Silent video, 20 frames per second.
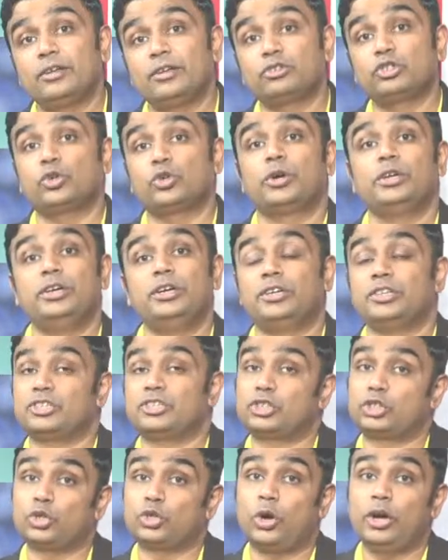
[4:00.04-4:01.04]
soil it is.
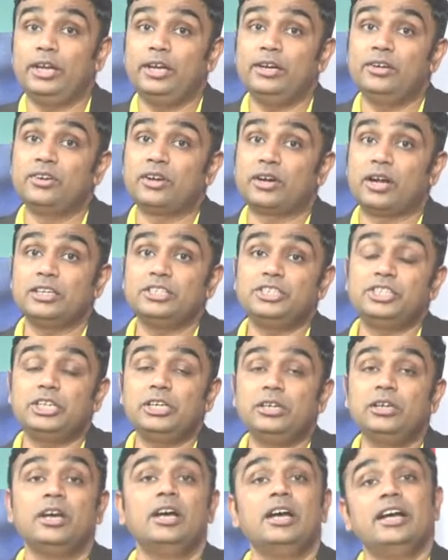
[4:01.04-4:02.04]
Soil in
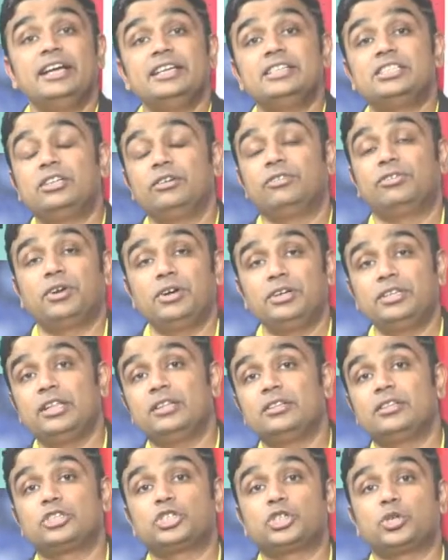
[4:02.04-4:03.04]
Ranchi is different
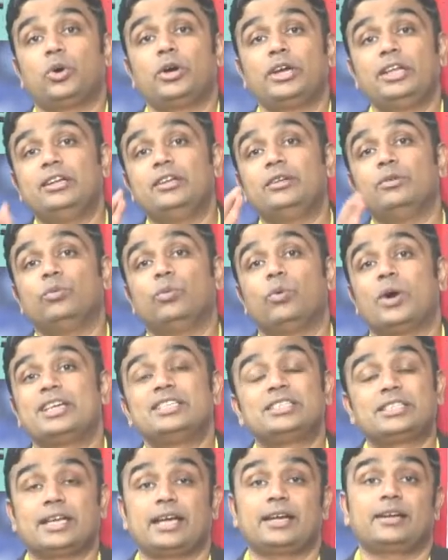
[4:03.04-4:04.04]
than the soil in
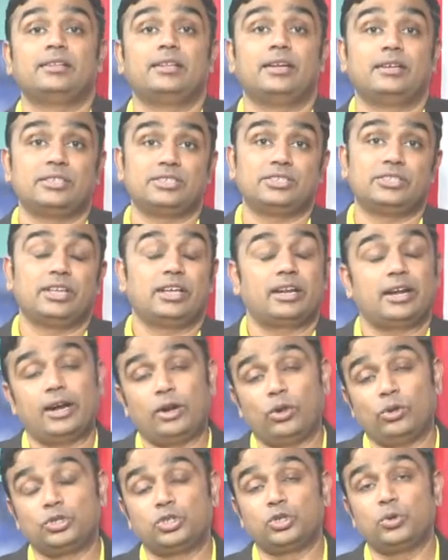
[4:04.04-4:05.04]
Vizag that is there and
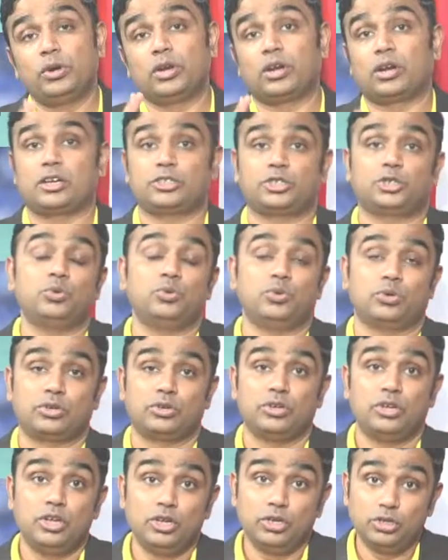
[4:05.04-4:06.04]
also in Rajkot.
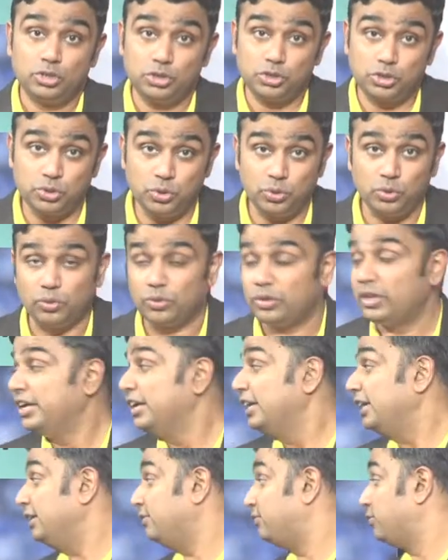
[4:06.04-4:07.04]
So,
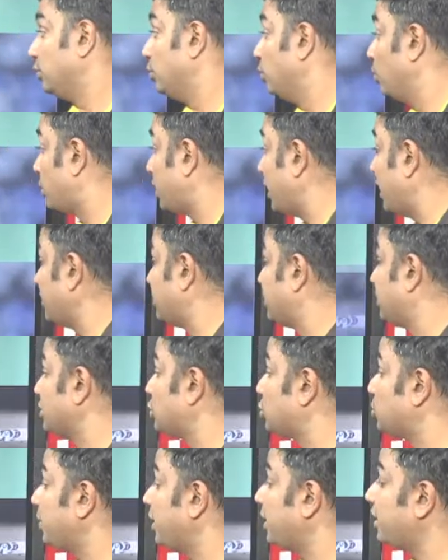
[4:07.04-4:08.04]
if you look at
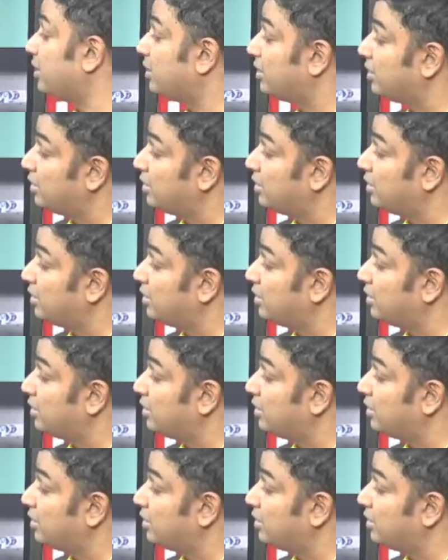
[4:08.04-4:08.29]
this way,